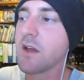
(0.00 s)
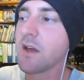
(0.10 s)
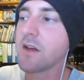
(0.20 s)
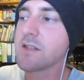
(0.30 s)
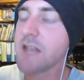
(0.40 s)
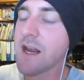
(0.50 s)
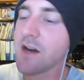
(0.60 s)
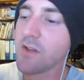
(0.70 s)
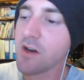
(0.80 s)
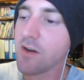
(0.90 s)
towel
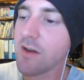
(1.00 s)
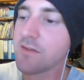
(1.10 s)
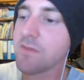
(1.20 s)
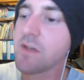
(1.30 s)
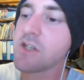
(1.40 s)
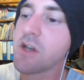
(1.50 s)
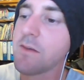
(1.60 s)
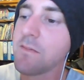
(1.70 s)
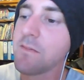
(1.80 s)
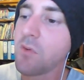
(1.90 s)
that I have to finish up
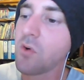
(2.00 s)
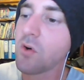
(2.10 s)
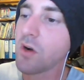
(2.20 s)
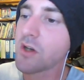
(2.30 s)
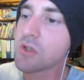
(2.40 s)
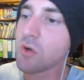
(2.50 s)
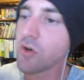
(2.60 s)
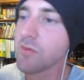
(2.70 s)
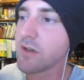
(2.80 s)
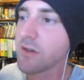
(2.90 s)
for a
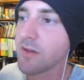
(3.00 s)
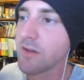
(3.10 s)
tournament. If you can,